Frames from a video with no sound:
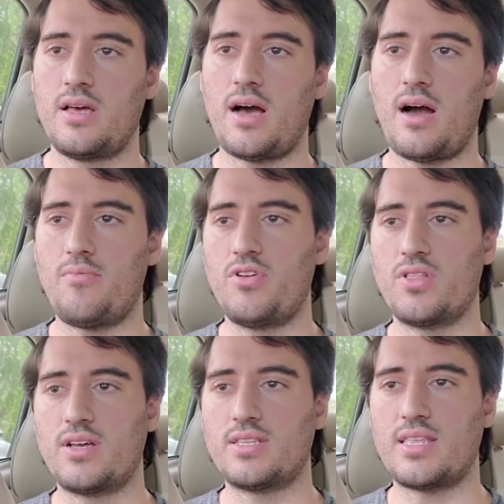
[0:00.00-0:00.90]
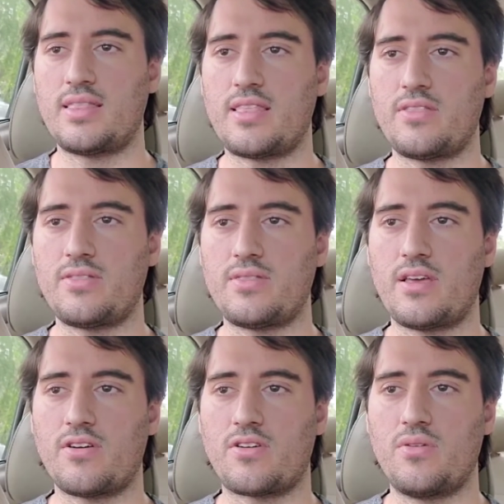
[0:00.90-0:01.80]
I realized that
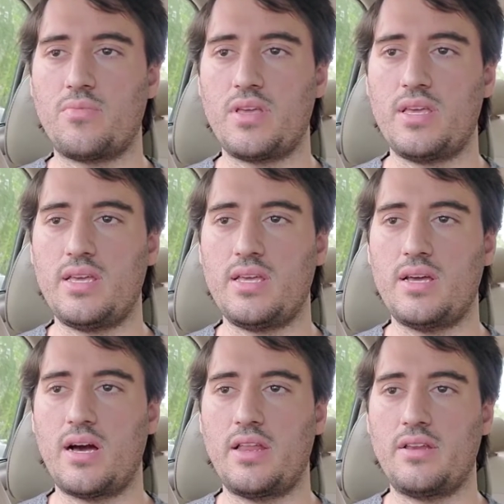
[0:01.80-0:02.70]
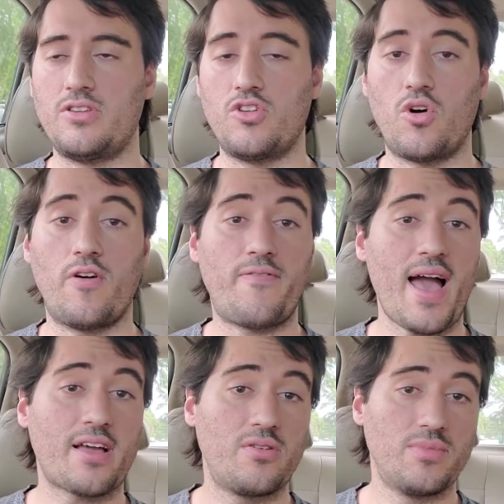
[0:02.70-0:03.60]
there could be a
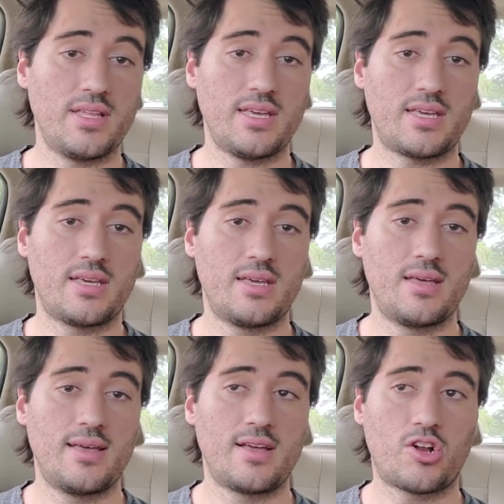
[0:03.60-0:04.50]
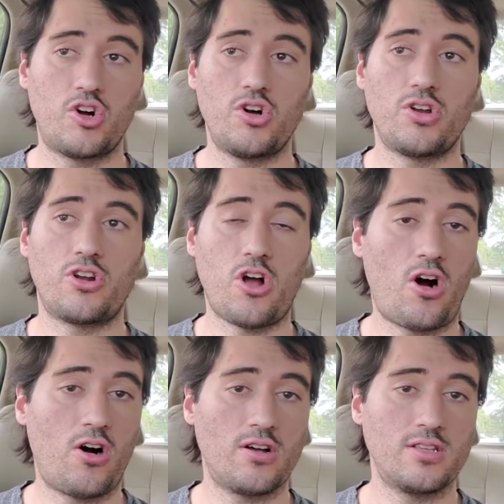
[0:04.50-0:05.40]
vacuum leak could
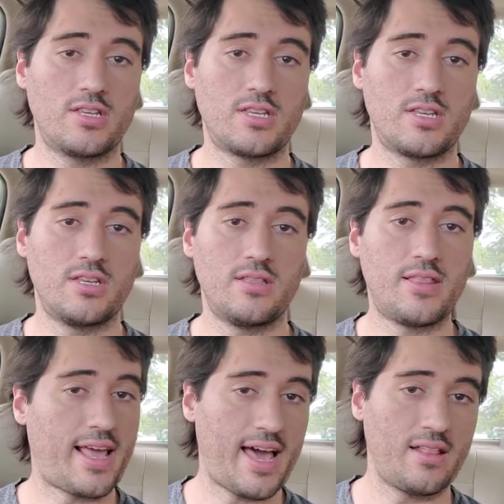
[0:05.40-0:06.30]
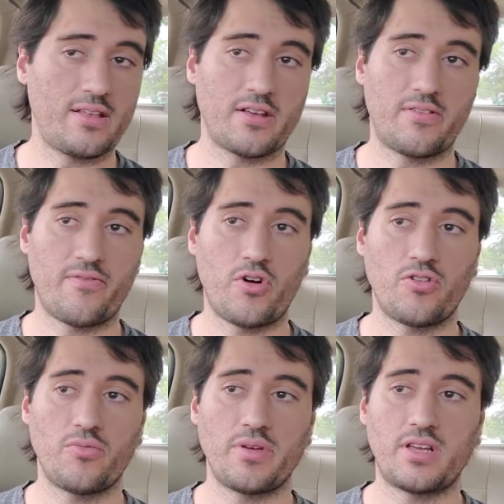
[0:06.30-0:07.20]
cause the catalytic
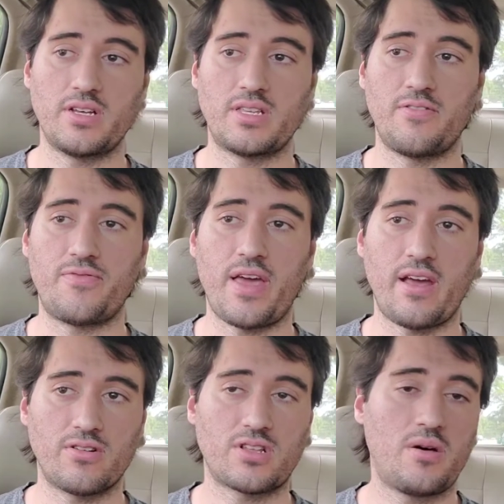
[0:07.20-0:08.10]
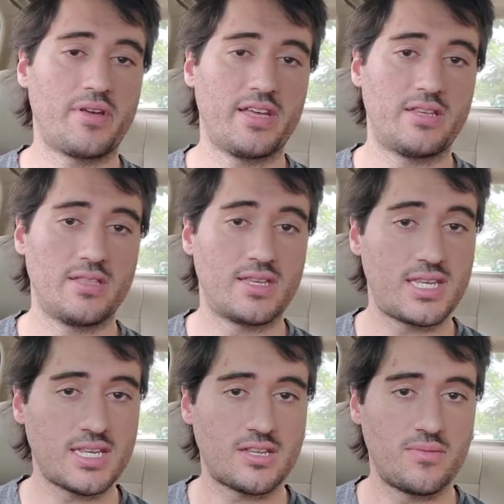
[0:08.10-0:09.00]
converter, because if air is coming into the
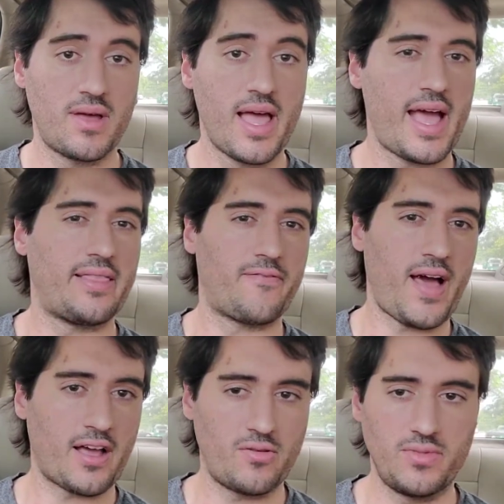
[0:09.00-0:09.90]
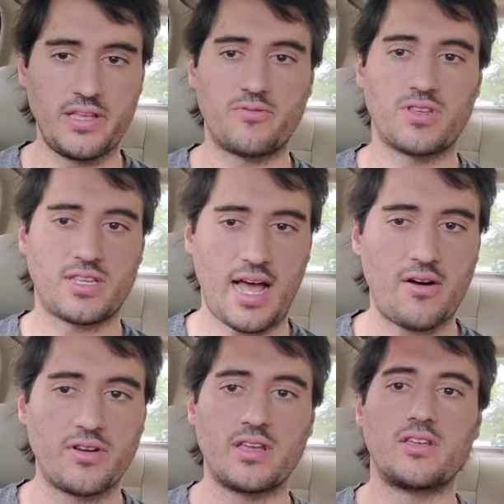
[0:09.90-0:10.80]
system, and the vacuum leak was
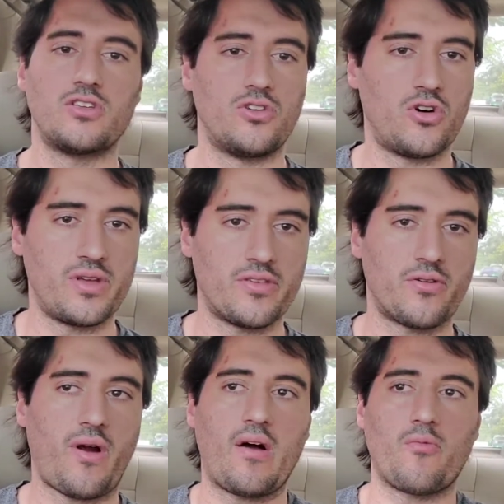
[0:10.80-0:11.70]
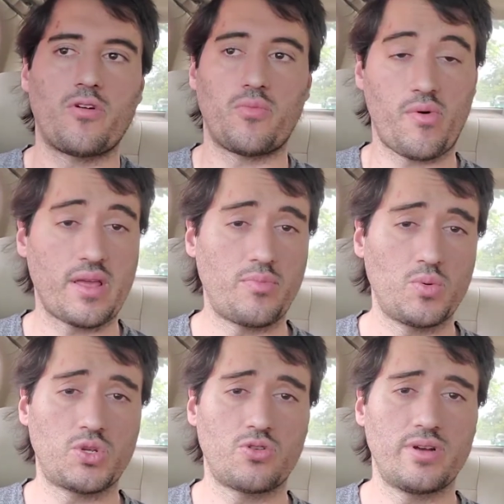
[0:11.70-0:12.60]
sounding, either around where the brake
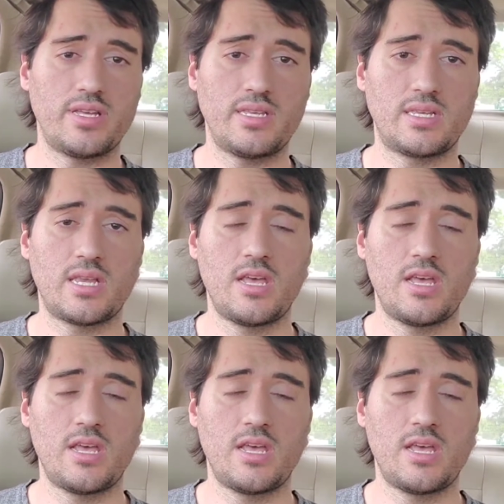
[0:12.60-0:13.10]
booster is